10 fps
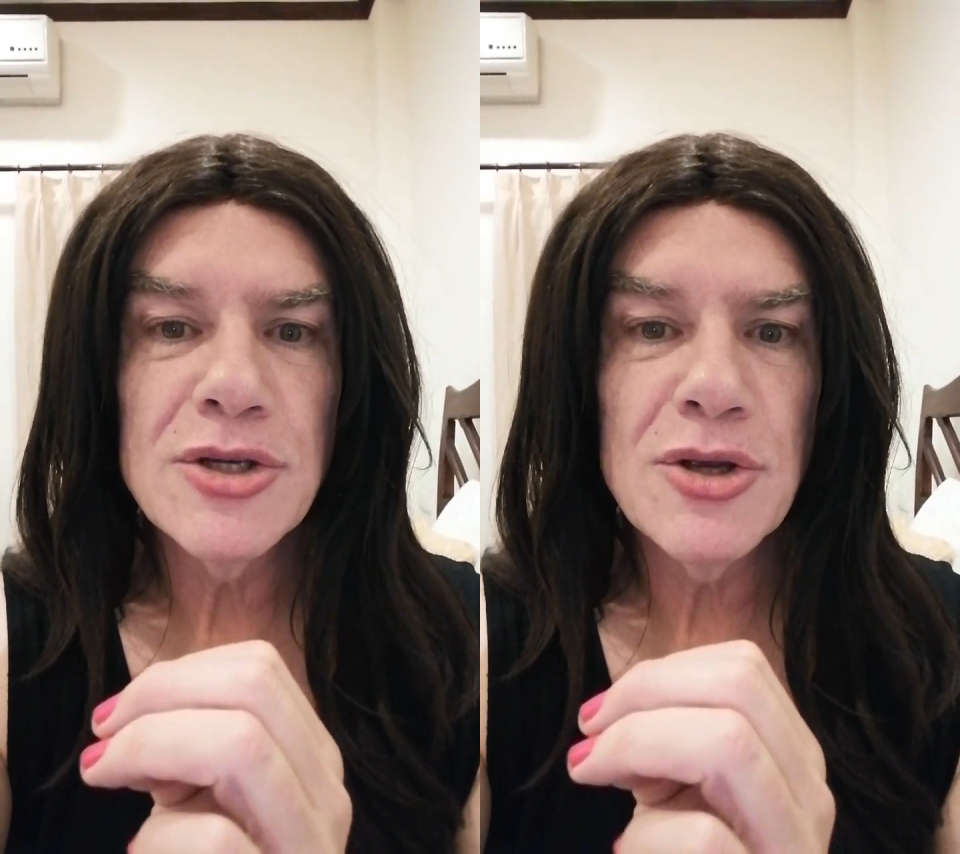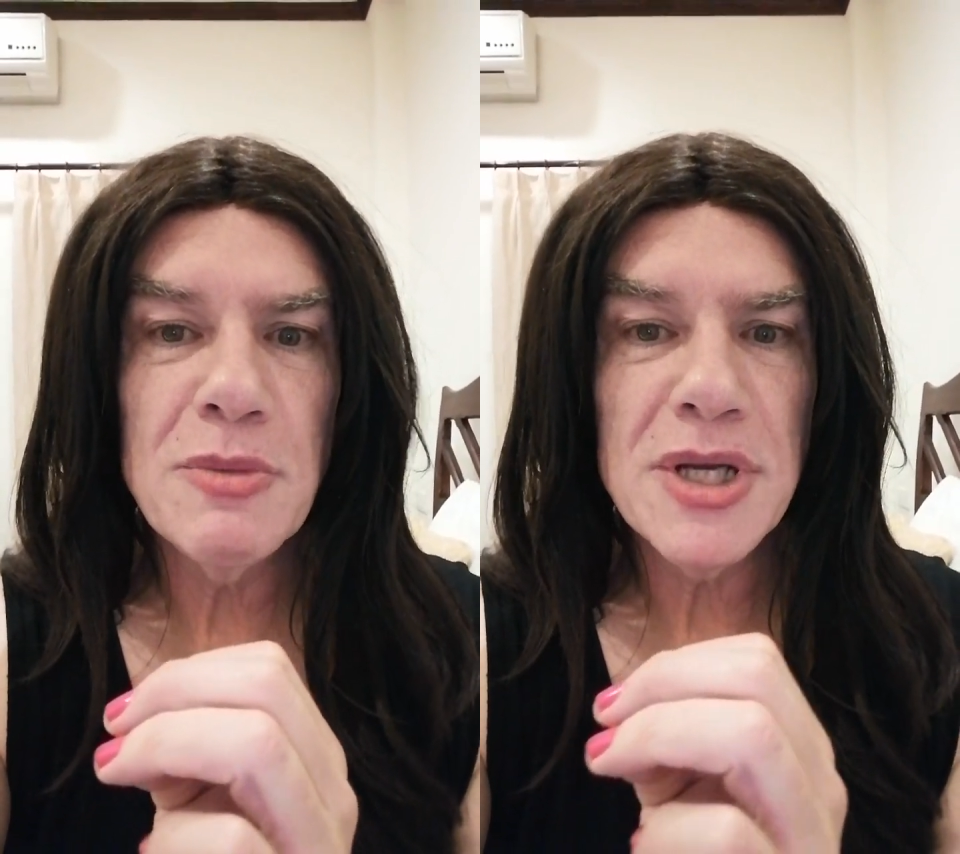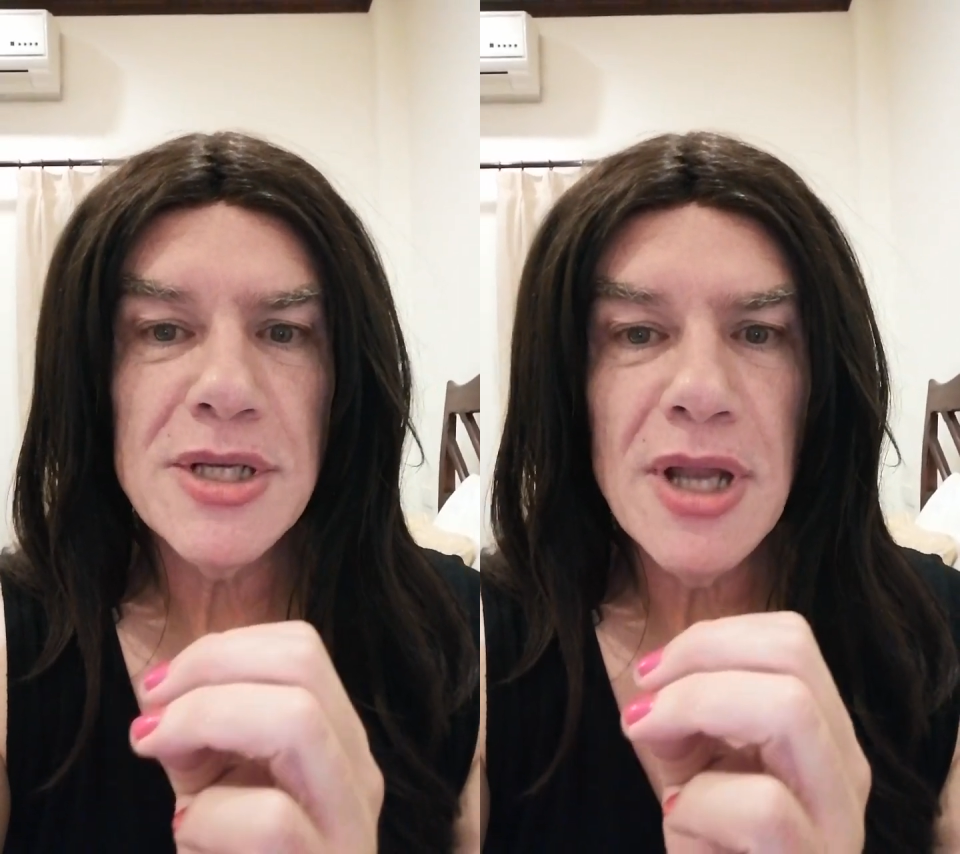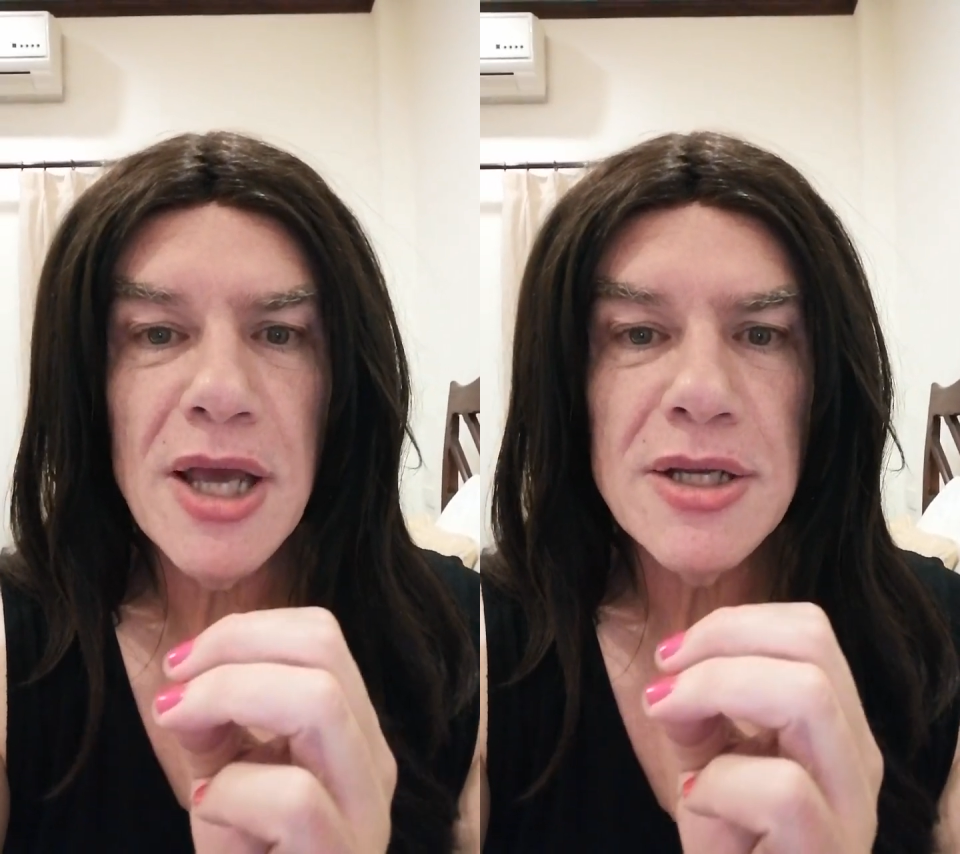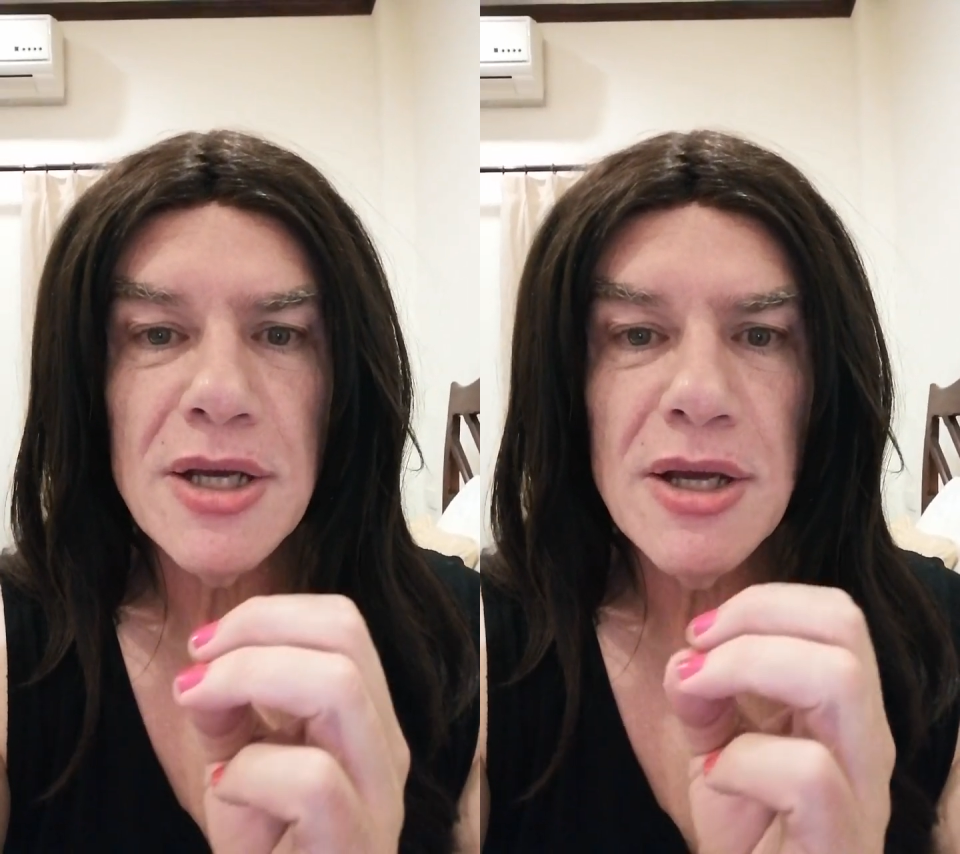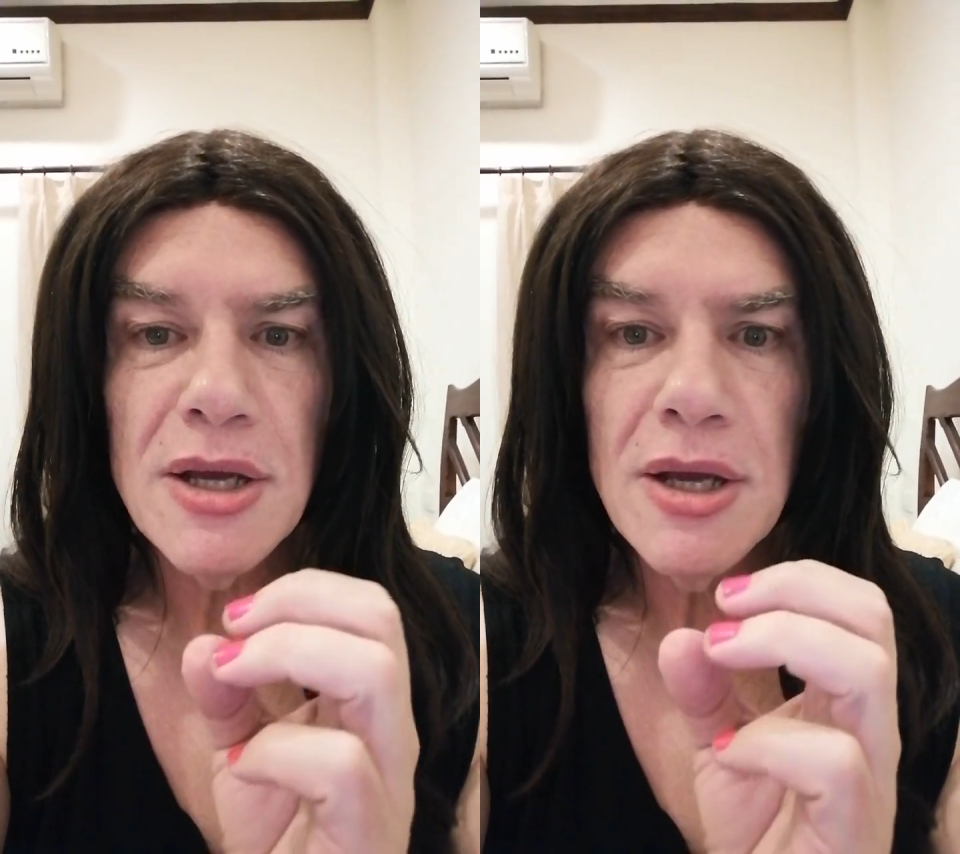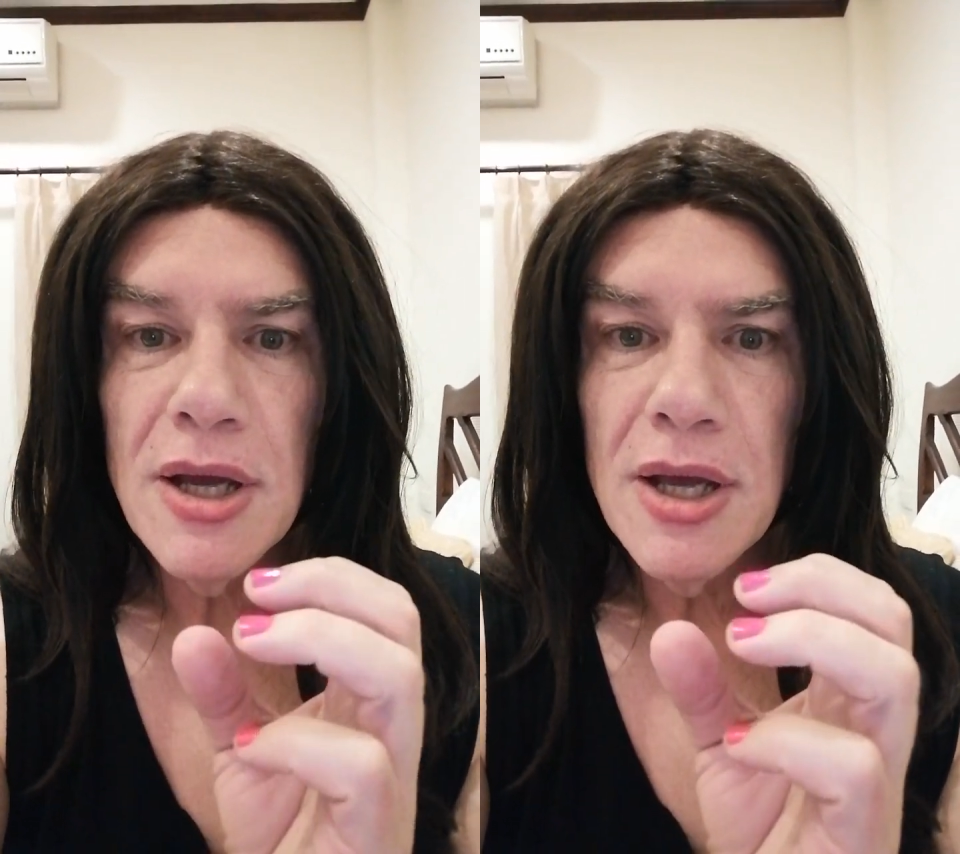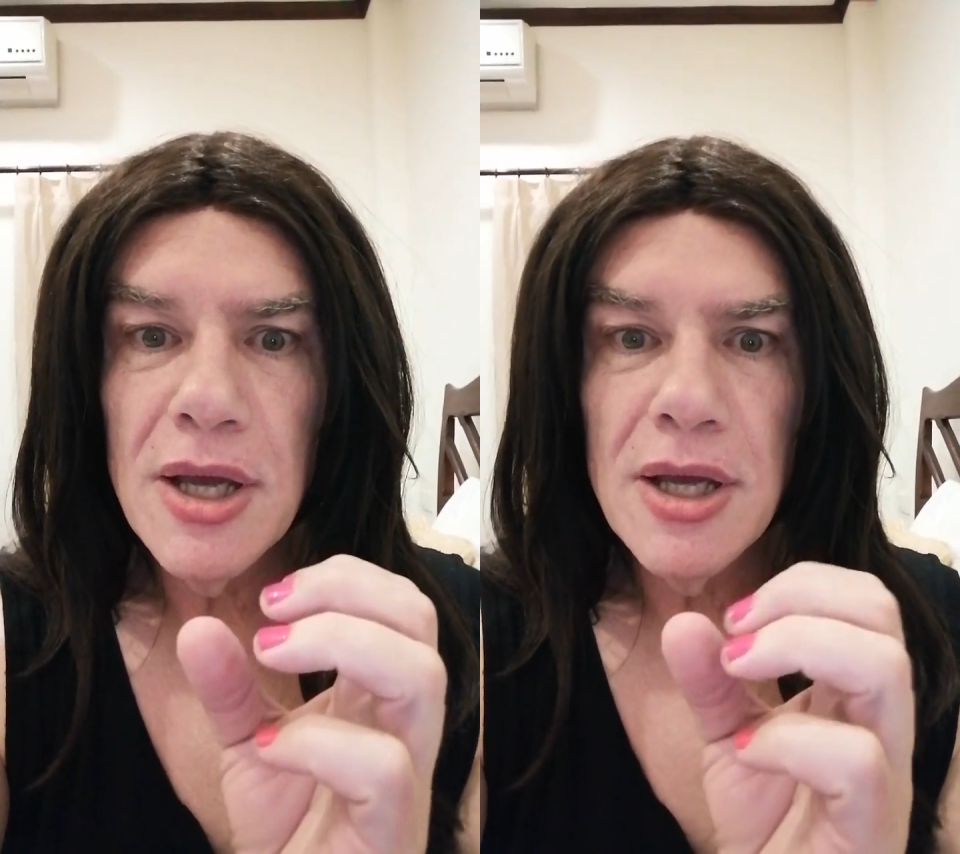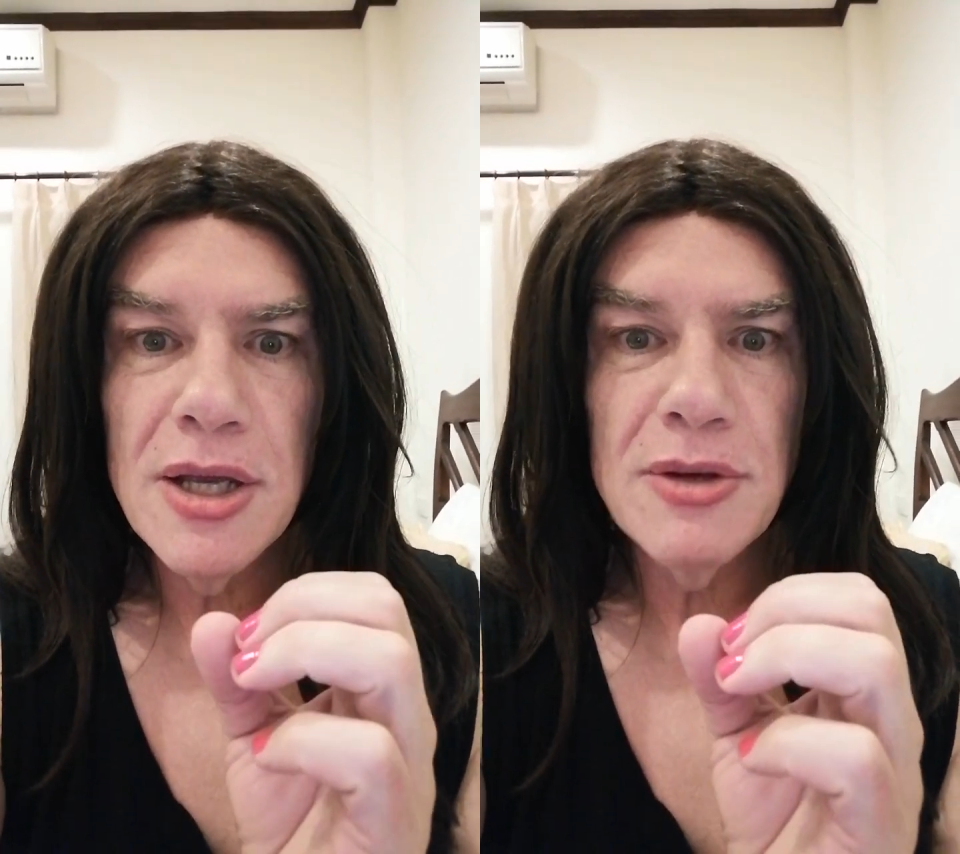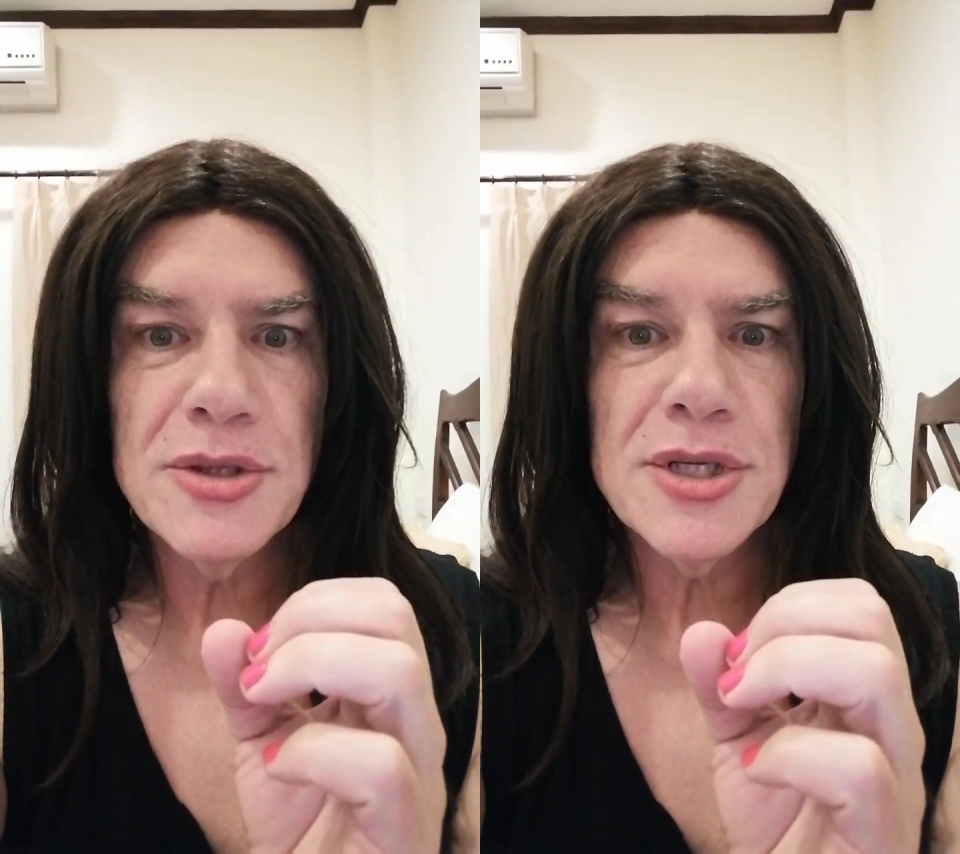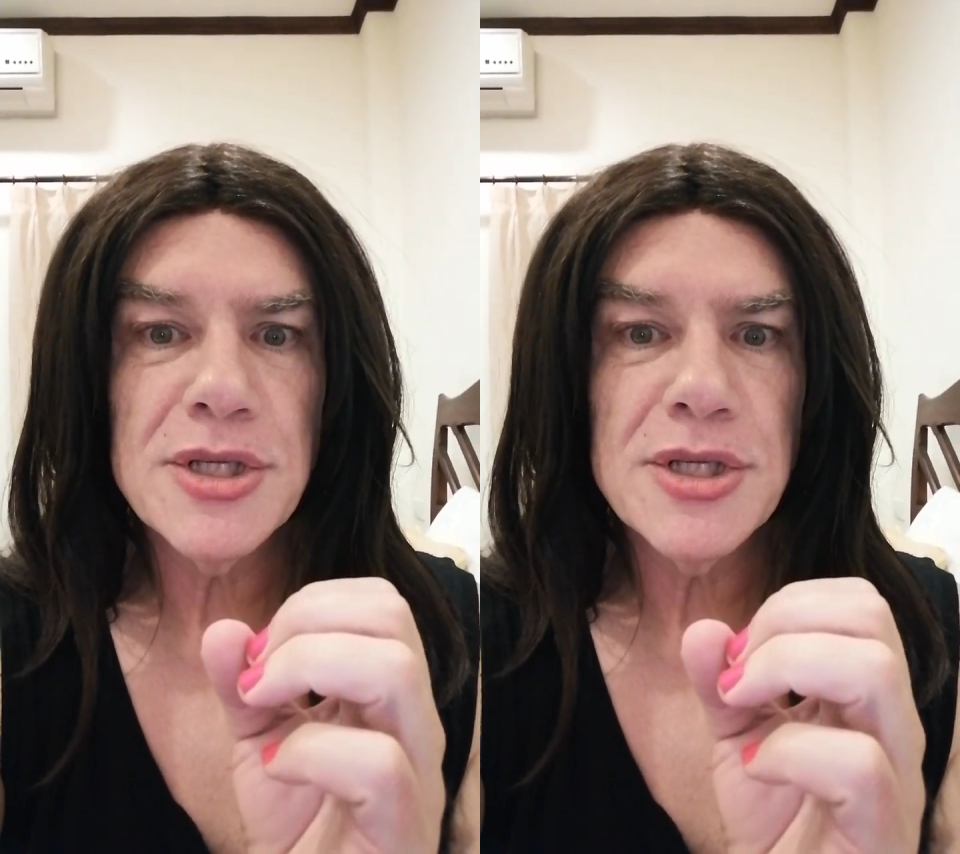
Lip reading: 2 months later, he was